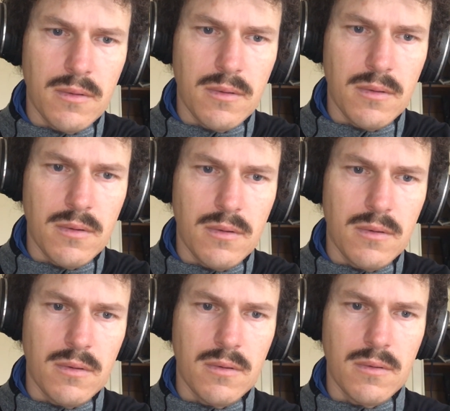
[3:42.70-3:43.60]

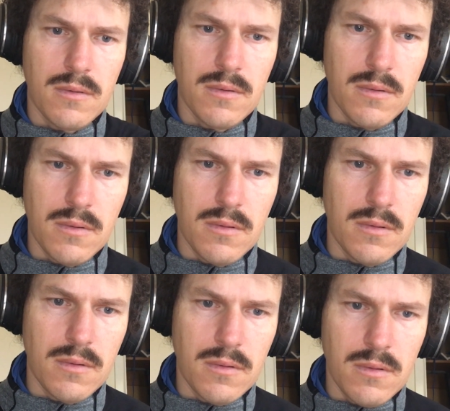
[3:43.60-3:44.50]
(silence)